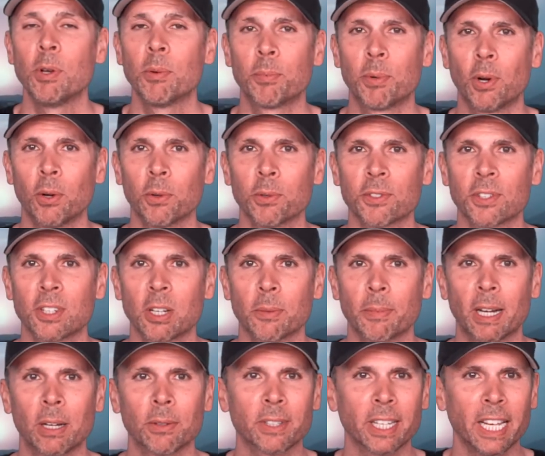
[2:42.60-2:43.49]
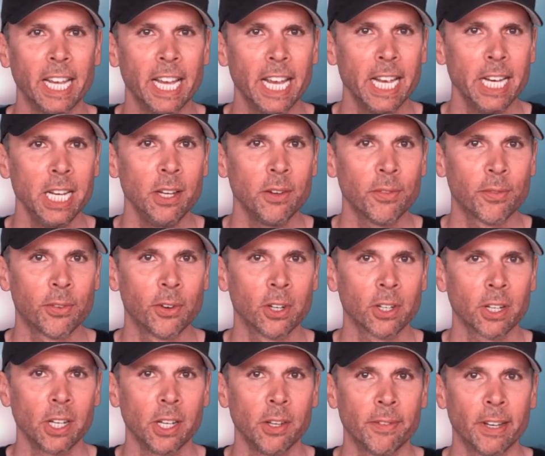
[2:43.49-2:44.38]
posted about any
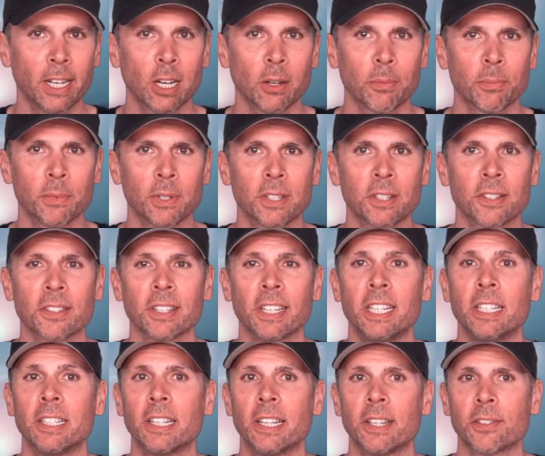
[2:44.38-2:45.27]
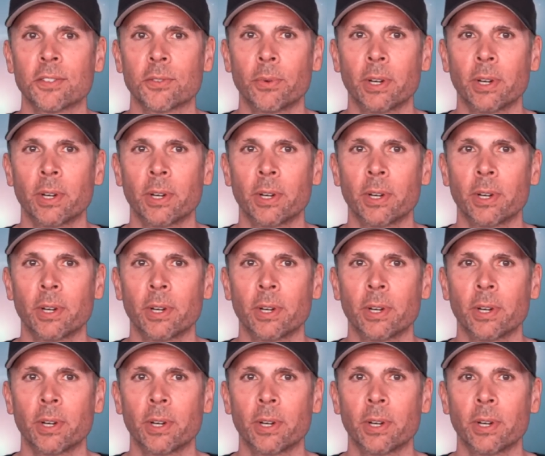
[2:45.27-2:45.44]
further developments in this